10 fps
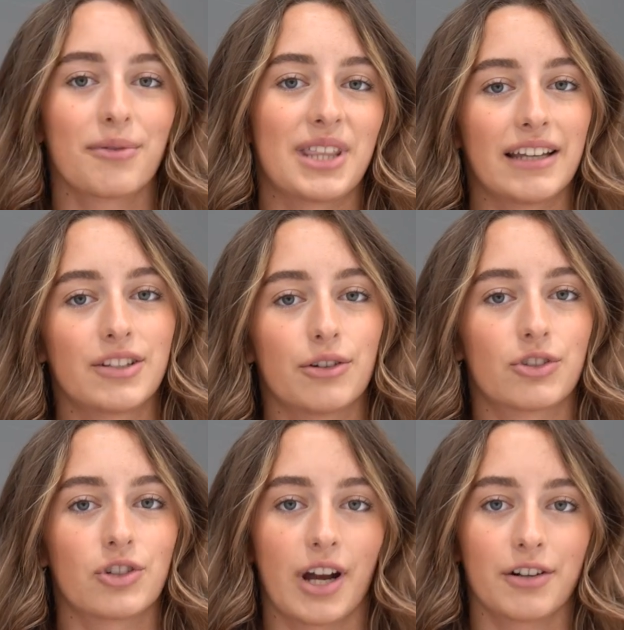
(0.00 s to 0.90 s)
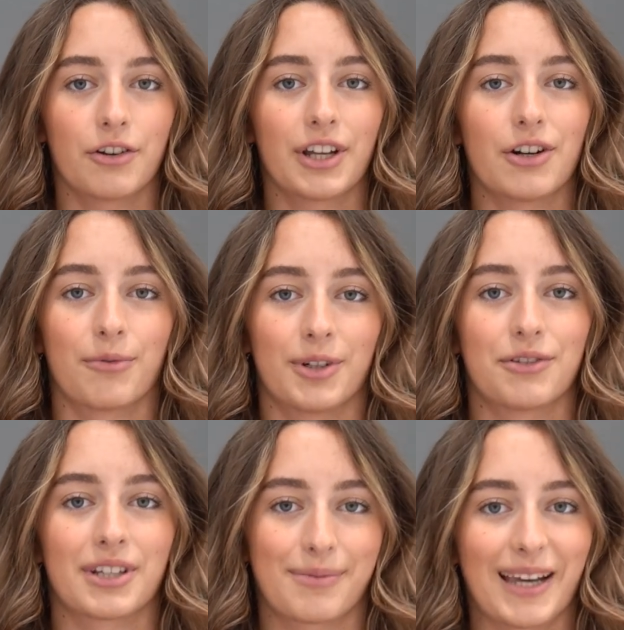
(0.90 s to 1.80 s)
with head coach John Hogan on what
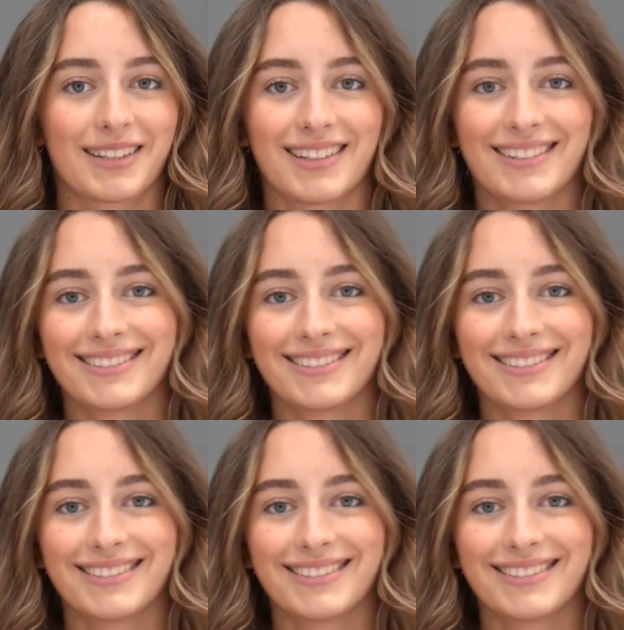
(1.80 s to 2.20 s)
to expect.